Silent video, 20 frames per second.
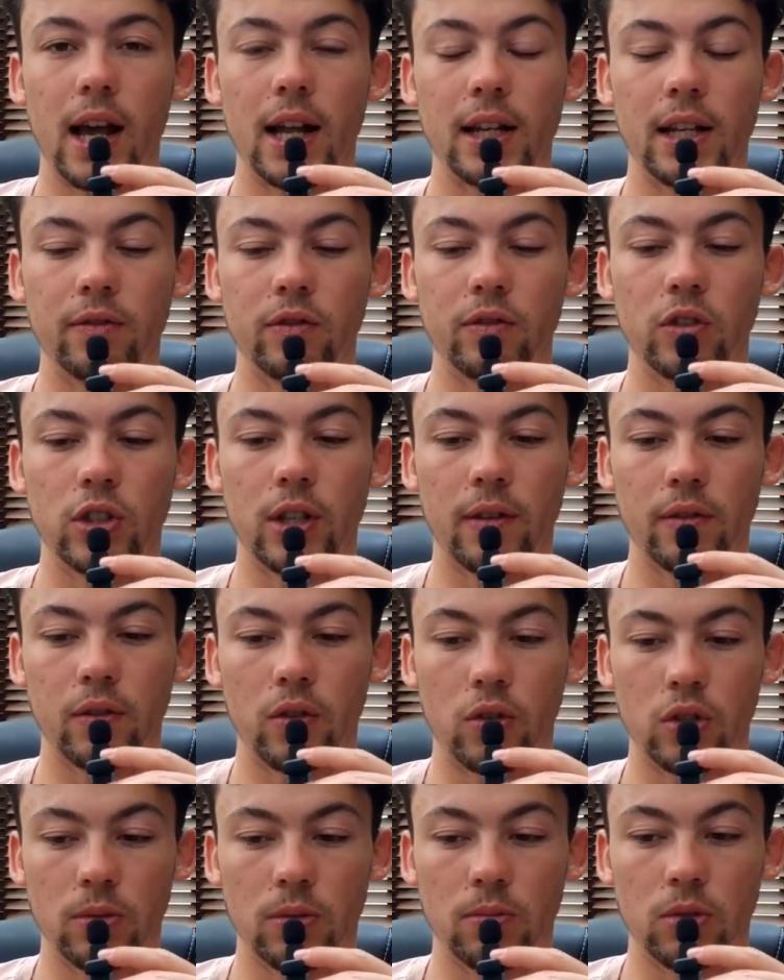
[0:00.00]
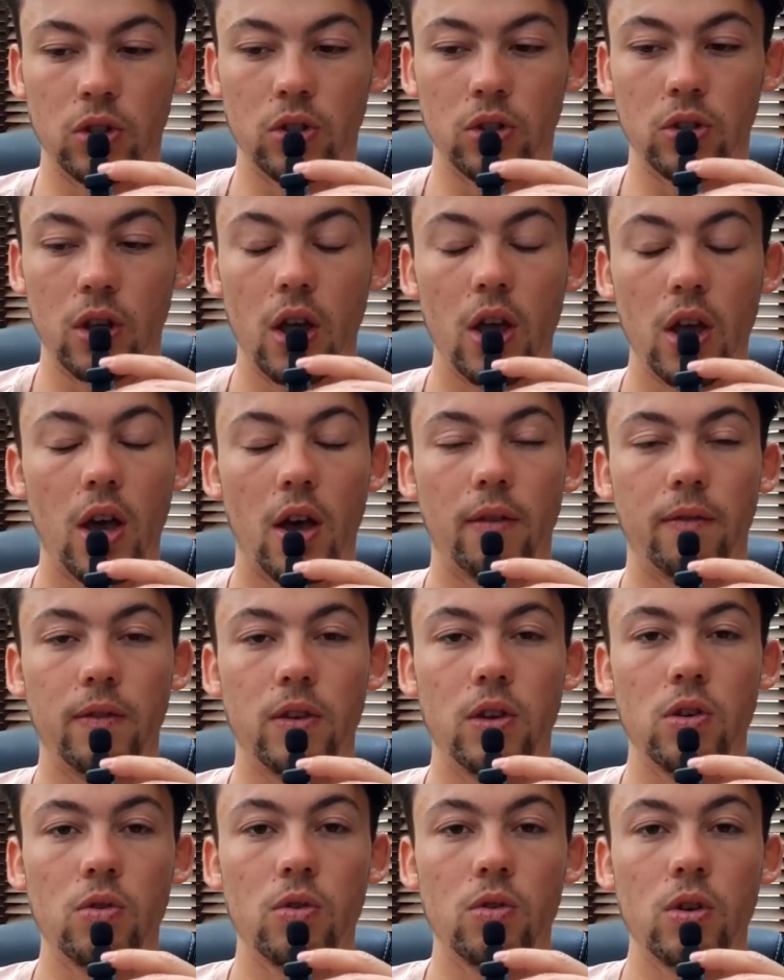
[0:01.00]
and I've got a
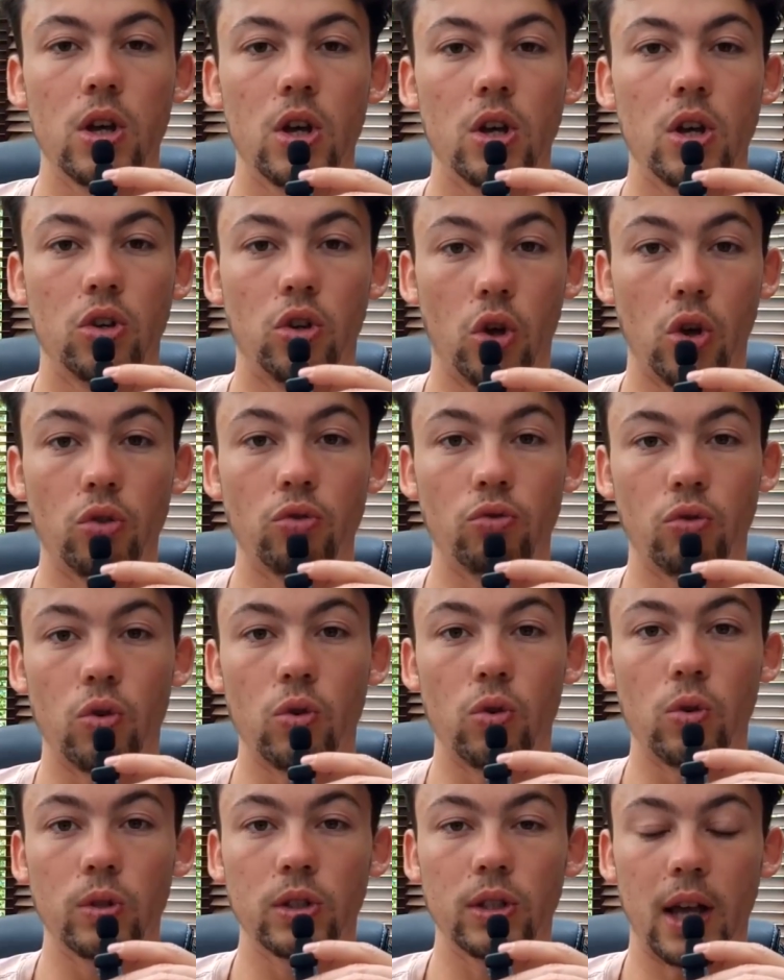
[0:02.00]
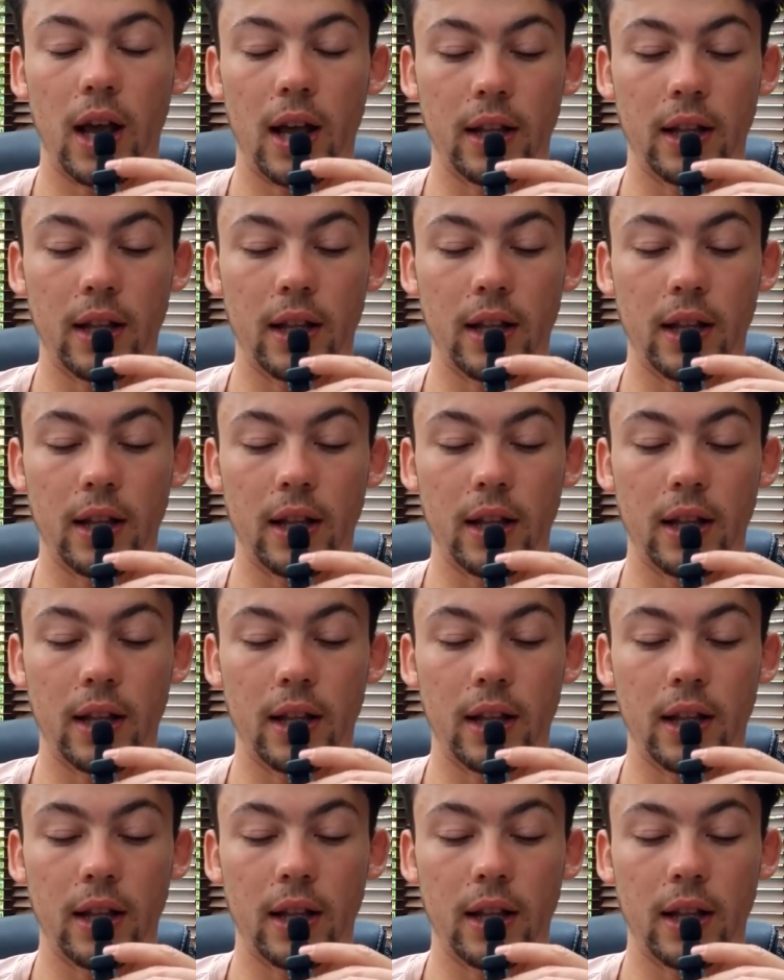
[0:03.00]
few good rules,